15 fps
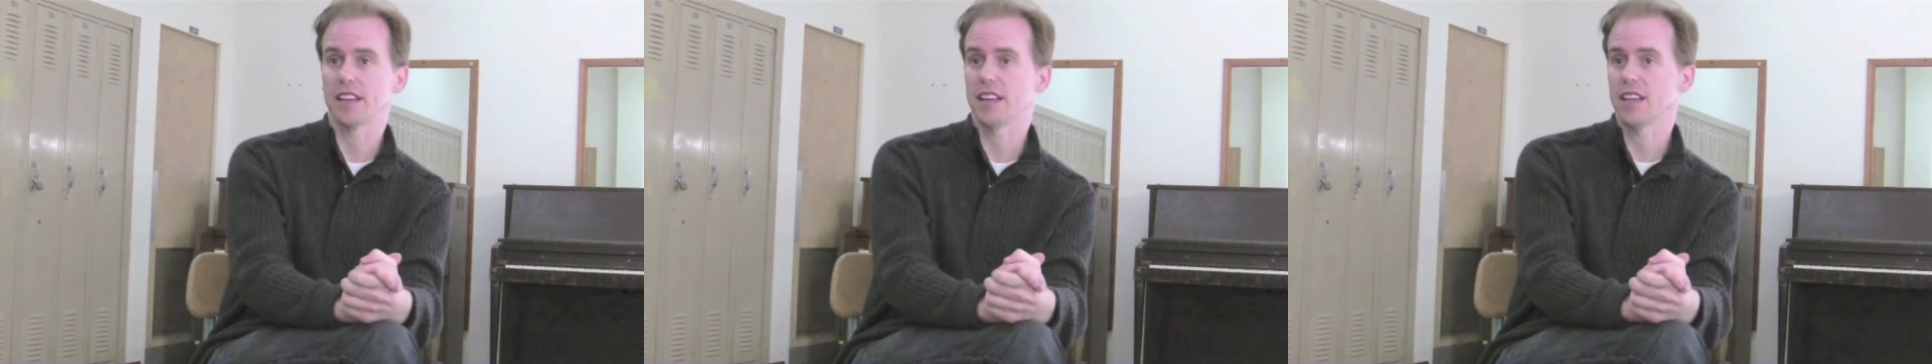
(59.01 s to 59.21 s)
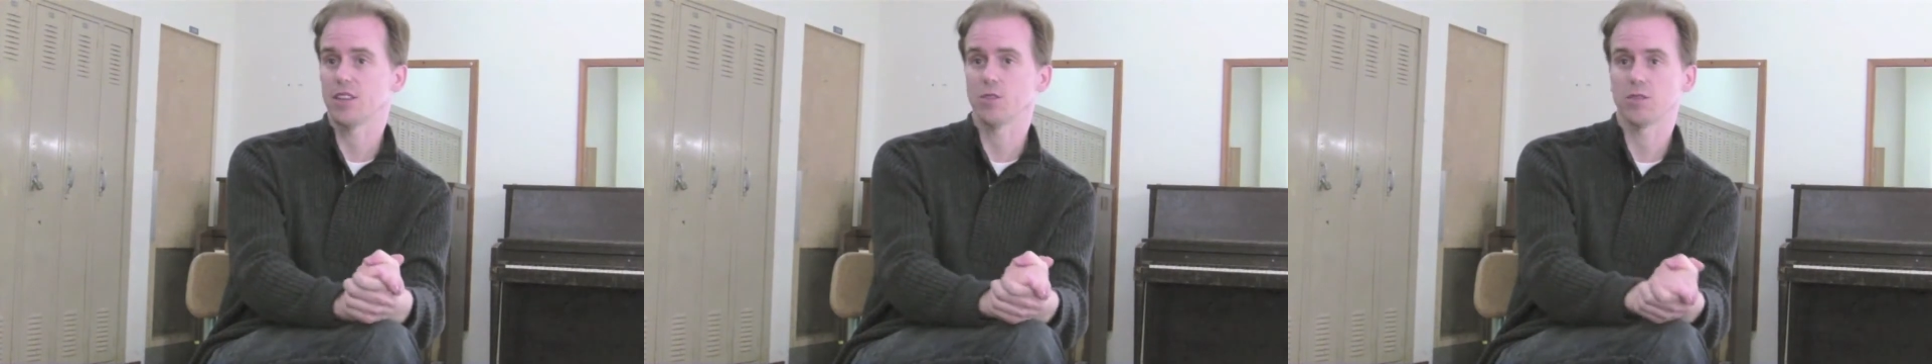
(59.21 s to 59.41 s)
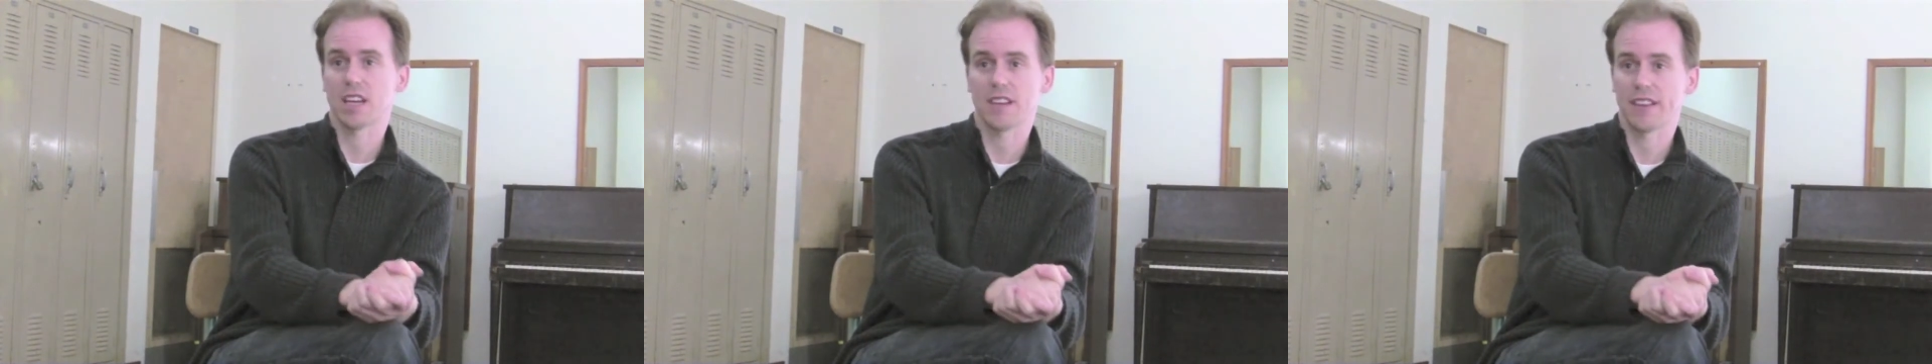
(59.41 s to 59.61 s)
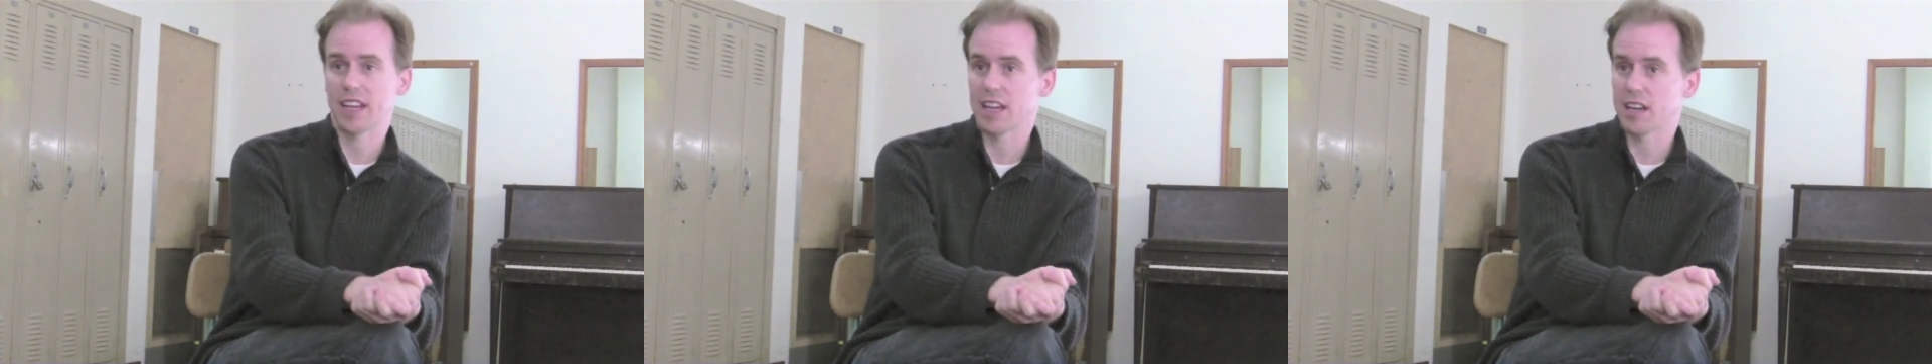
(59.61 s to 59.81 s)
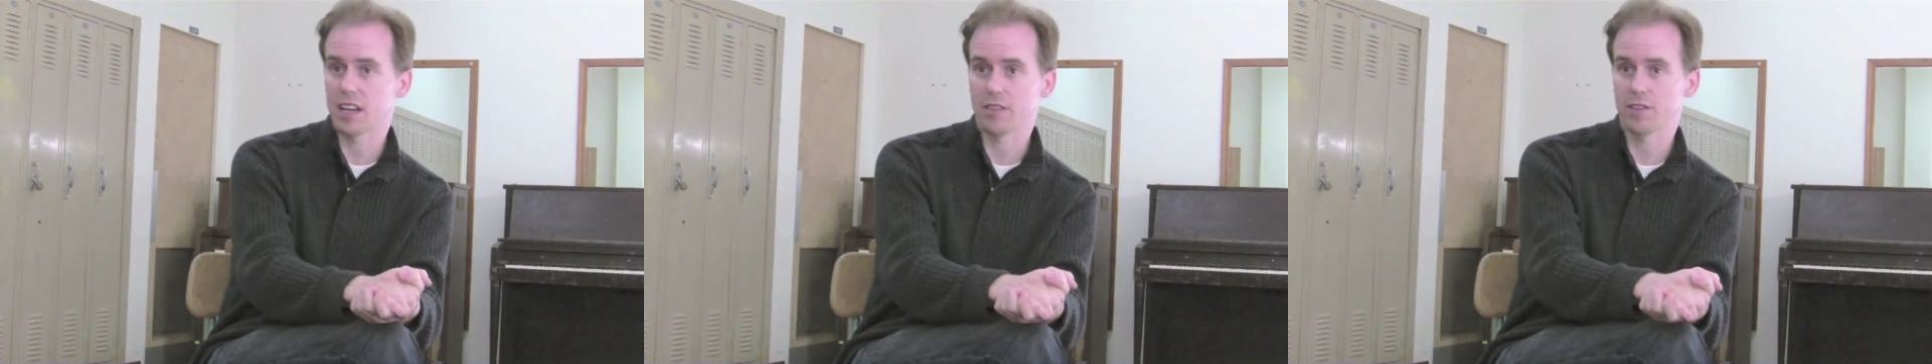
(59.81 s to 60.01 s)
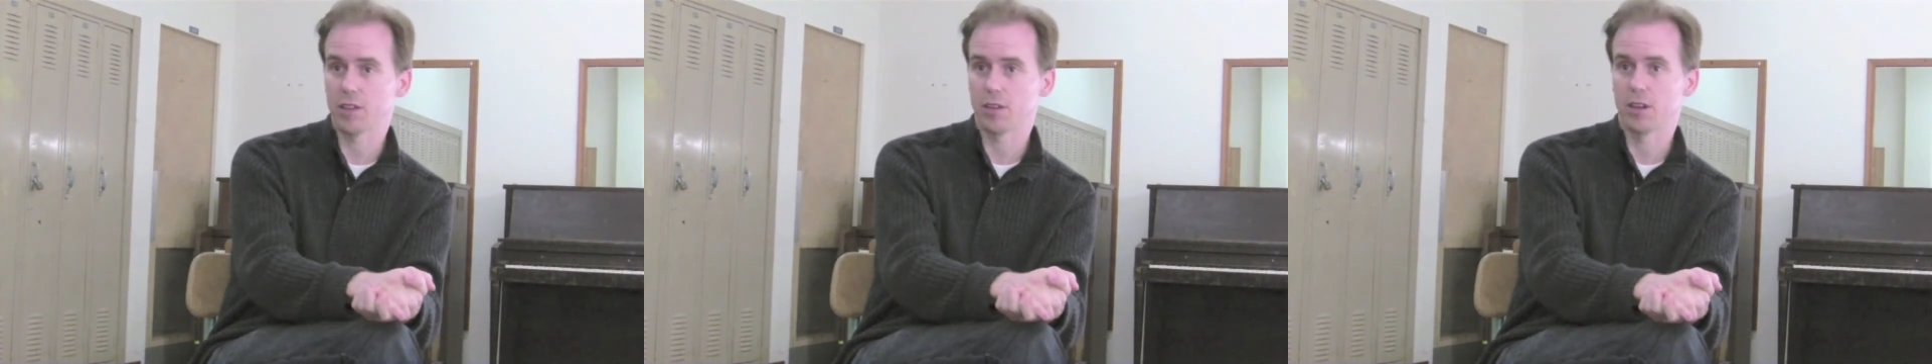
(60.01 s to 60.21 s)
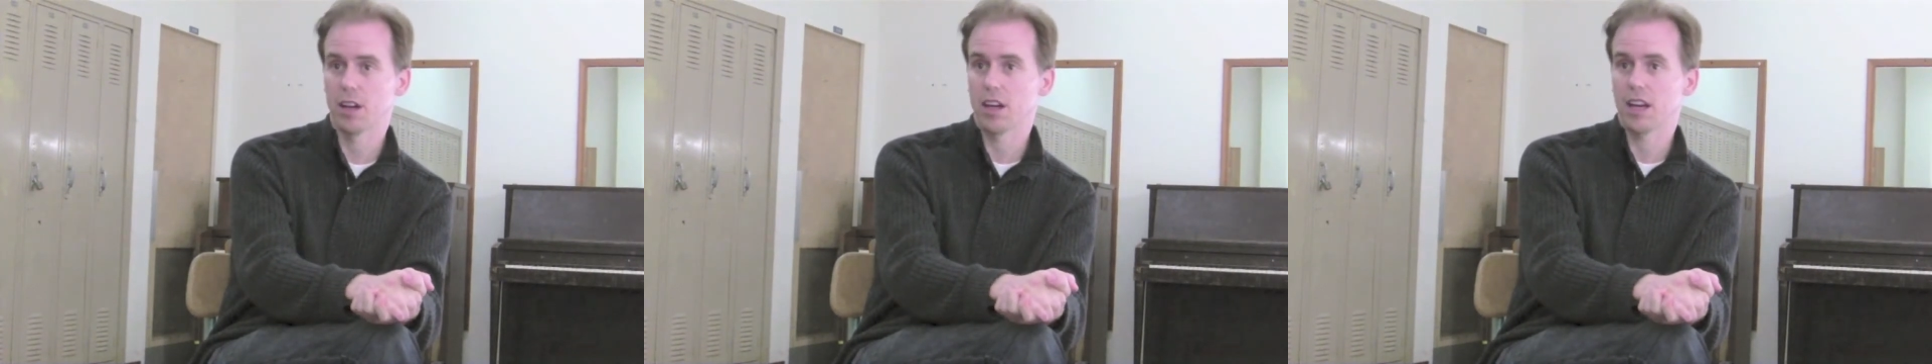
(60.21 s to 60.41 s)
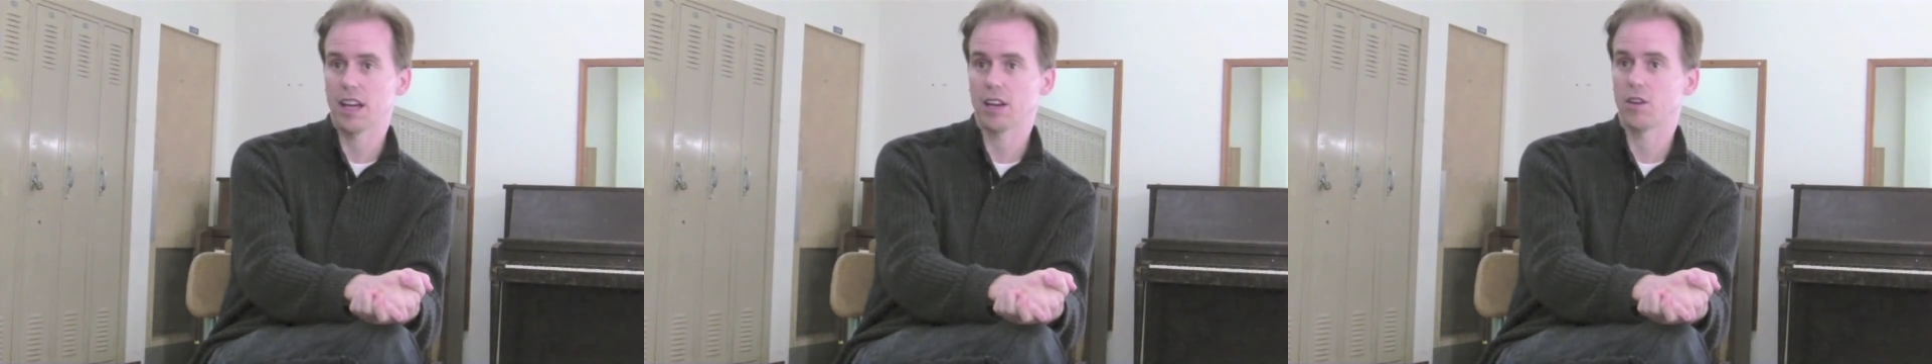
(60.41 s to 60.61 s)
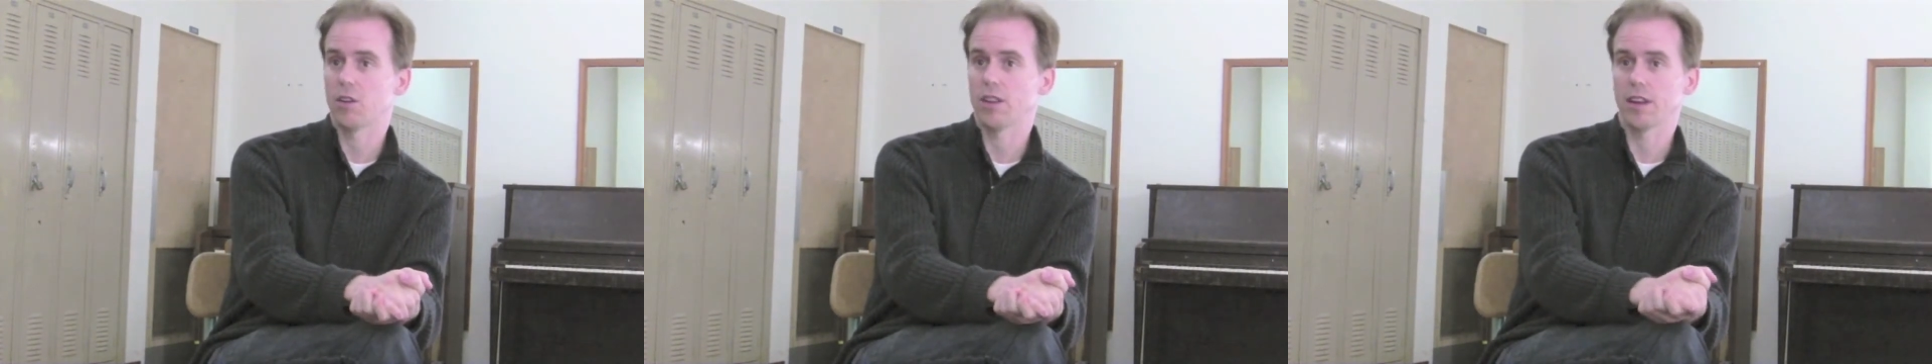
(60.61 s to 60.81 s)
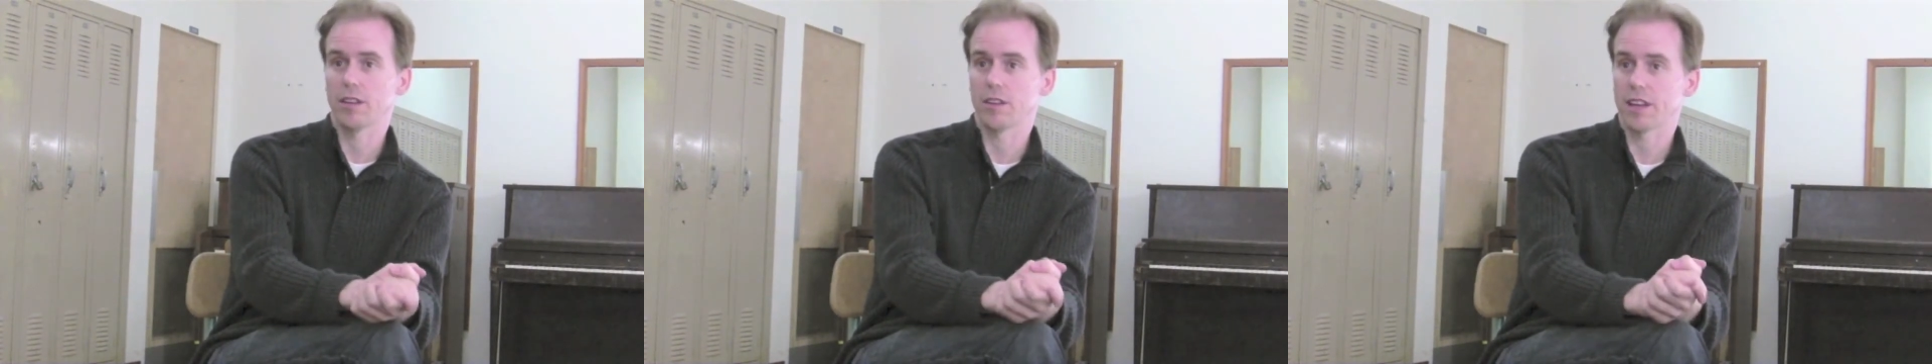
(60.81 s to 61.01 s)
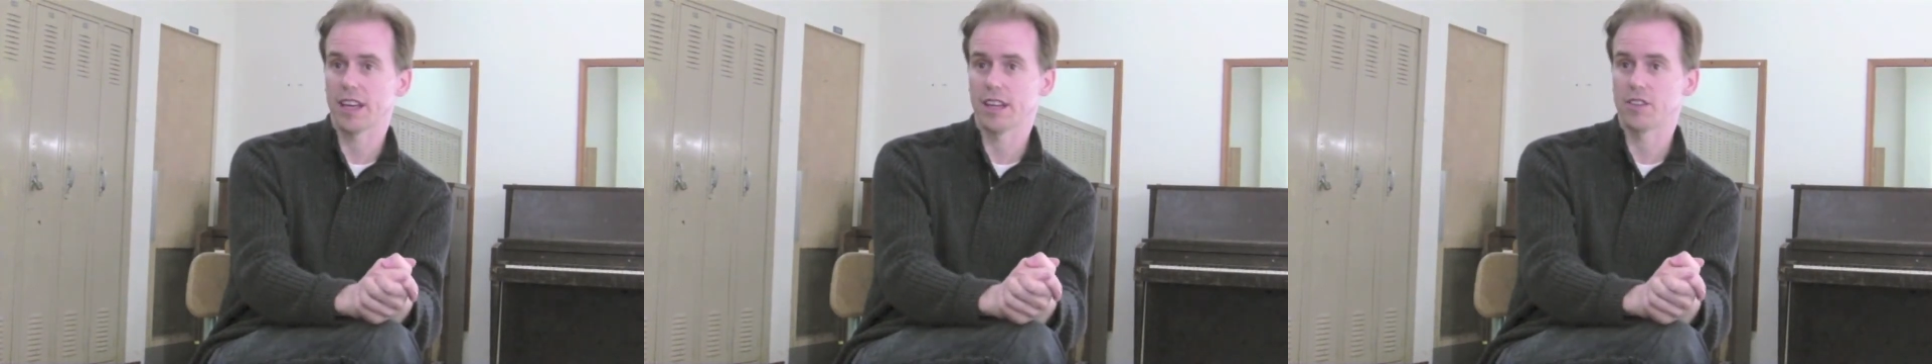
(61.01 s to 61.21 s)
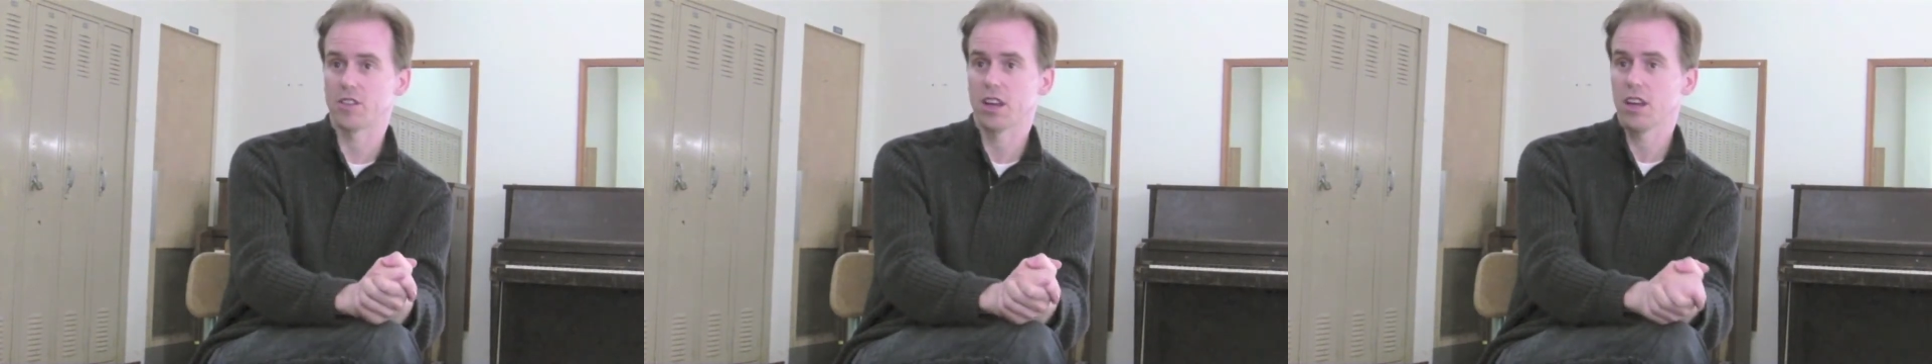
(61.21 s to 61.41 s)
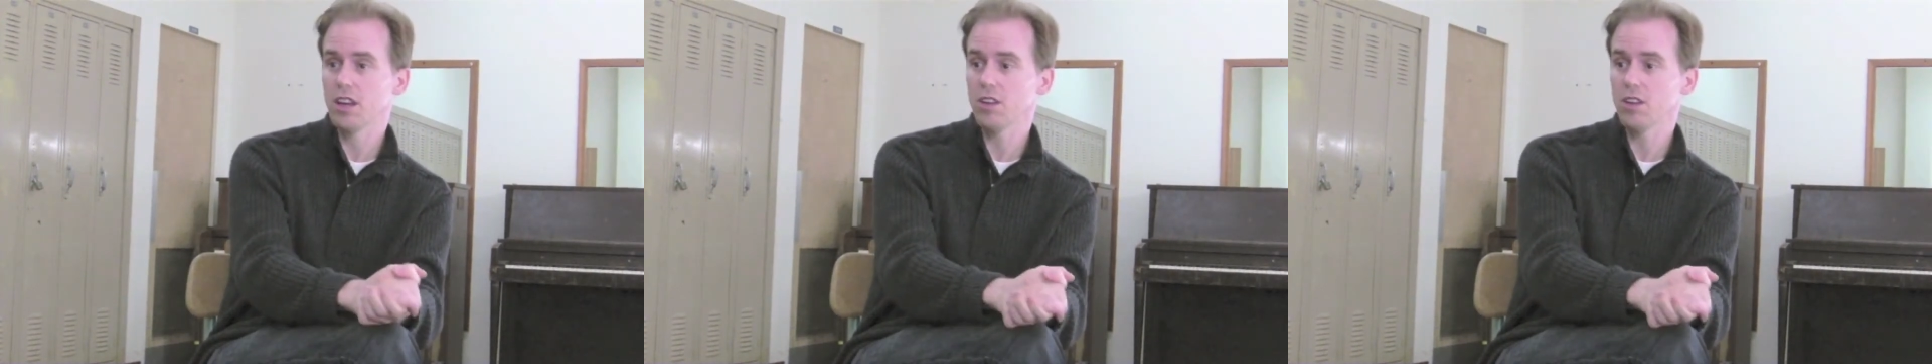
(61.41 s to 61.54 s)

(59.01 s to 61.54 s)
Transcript: You think you don't have any curfew like all the other kids.